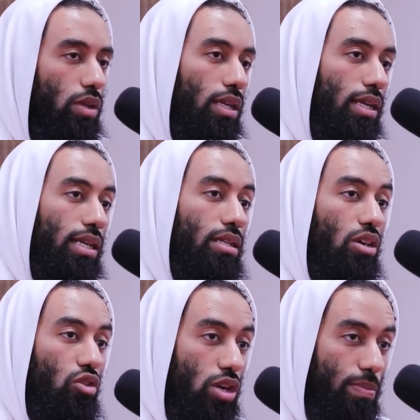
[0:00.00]
I I had
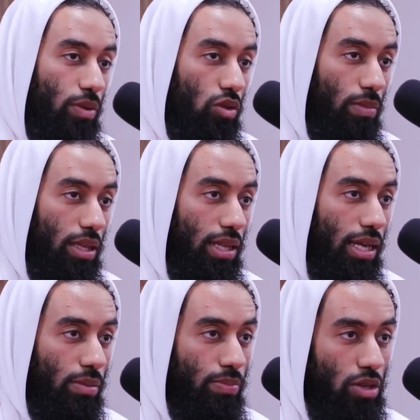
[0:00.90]
to creep into my
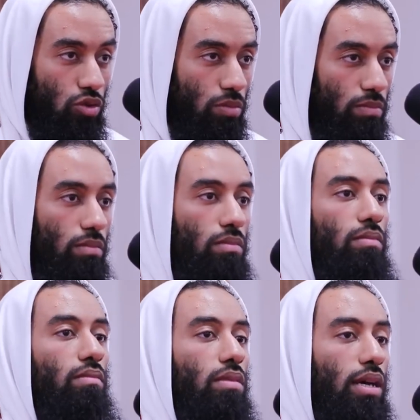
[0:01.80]
dad's bedroom.
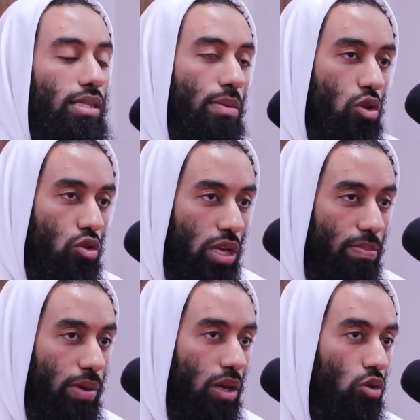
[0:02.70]
As I'm
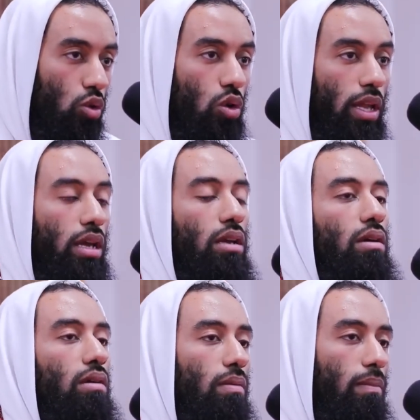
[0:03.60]
creeping, crawling,